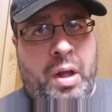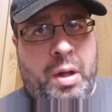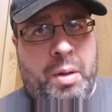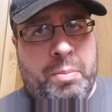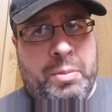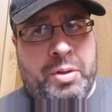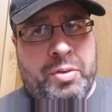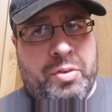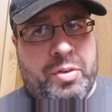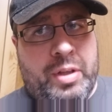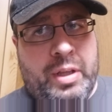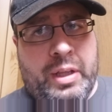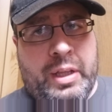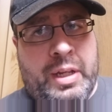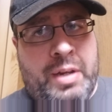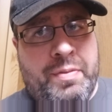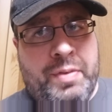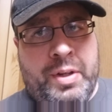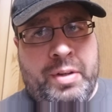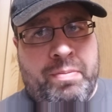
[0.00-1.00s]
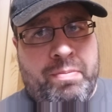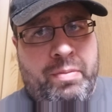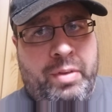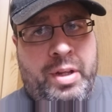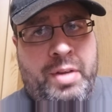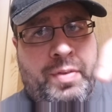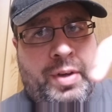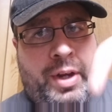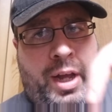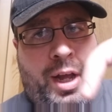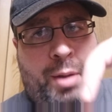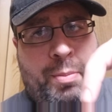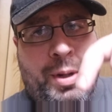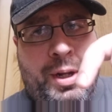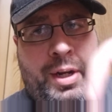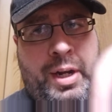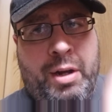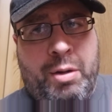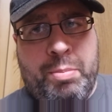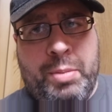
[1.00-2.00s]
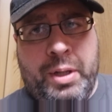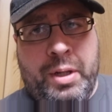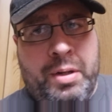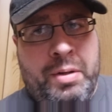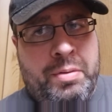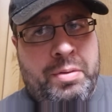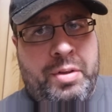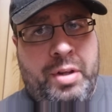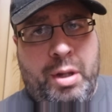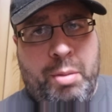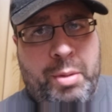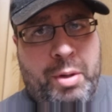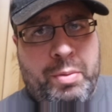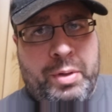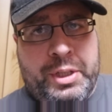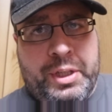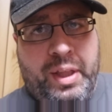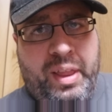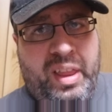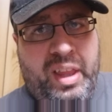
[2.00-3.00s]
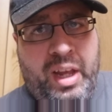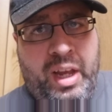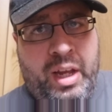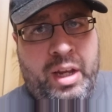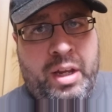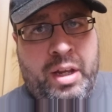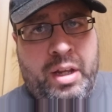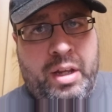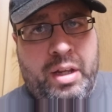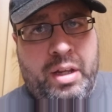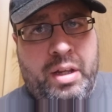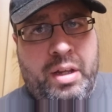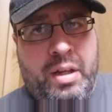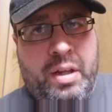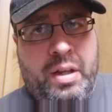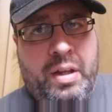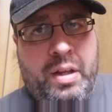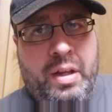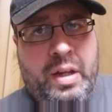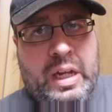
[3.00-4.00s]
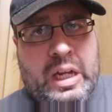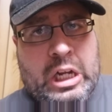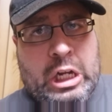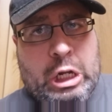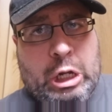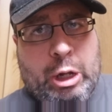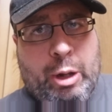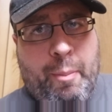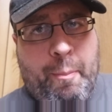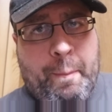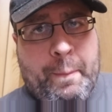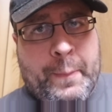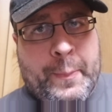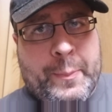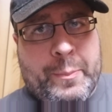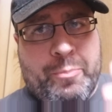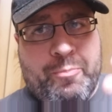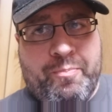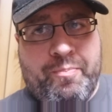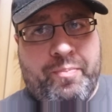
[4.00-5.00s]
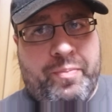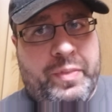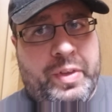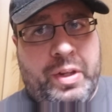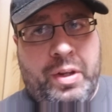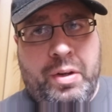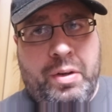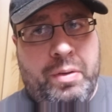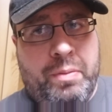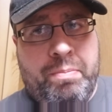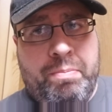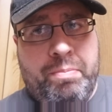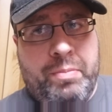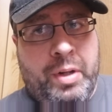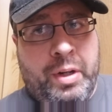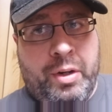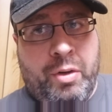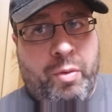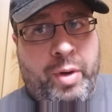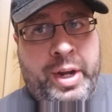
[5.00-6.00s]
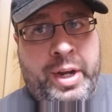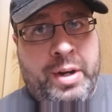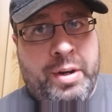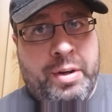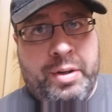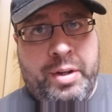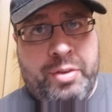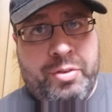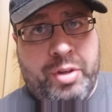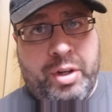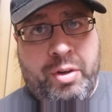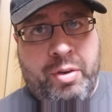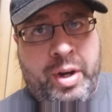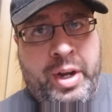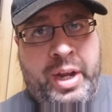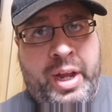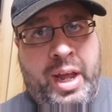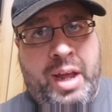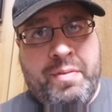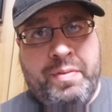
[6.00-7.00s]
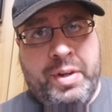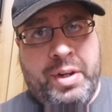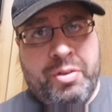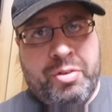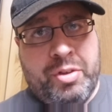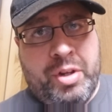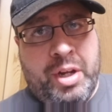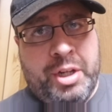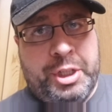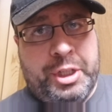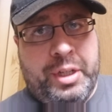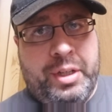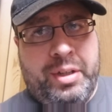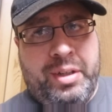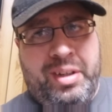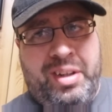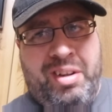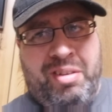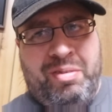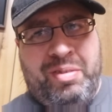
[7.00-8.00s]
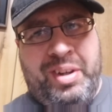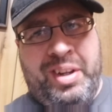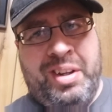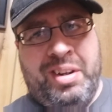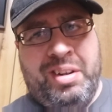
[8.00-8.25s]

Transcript: just leave a comment down below. Tell me what you think. Um, agree or disagree. Have a discussion. Don't